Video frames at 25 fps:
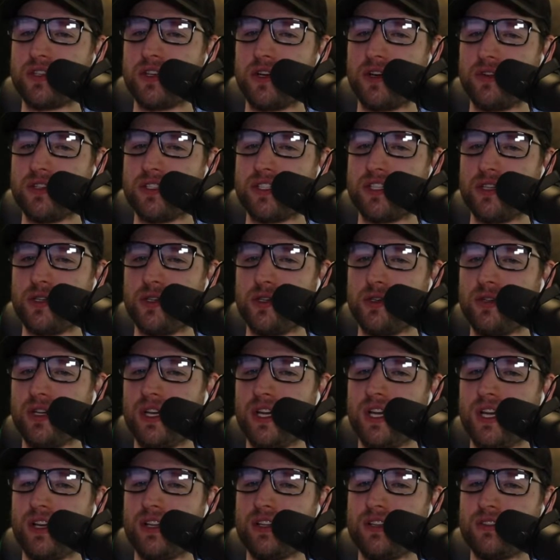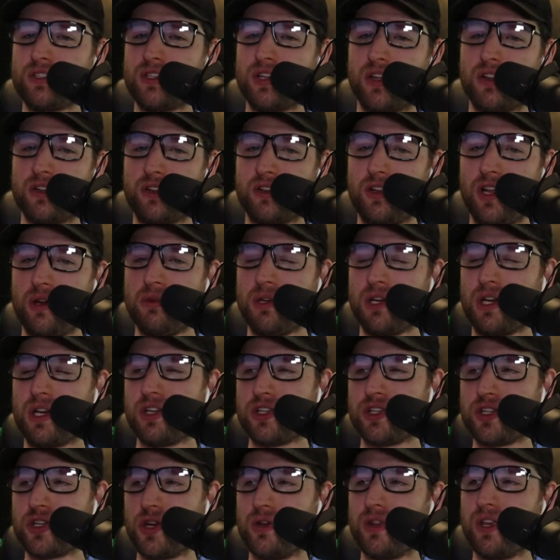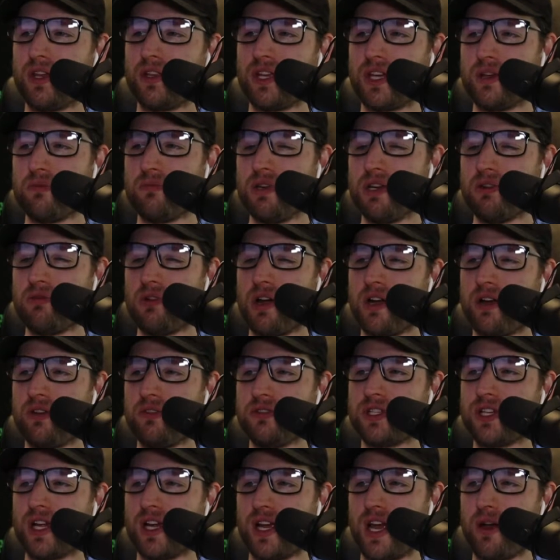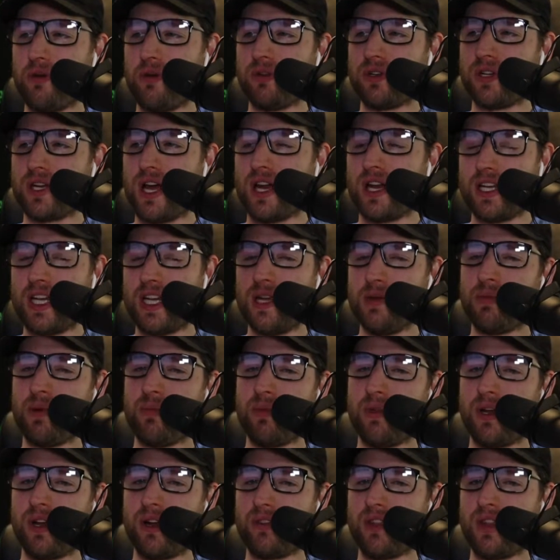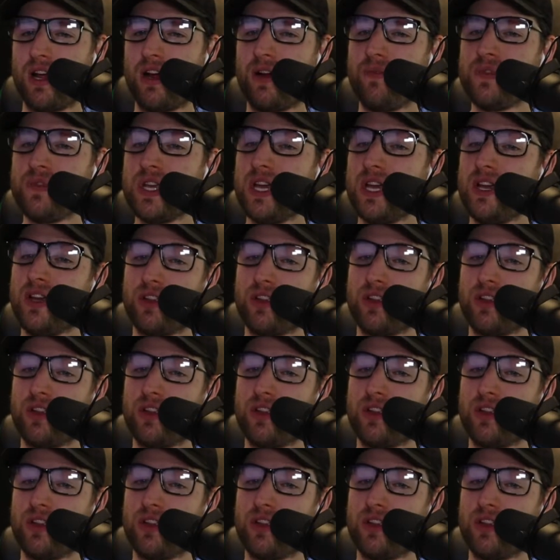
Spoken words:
So until Southern Columbia can show that they can beat Reynolds, I would kind of keep them there.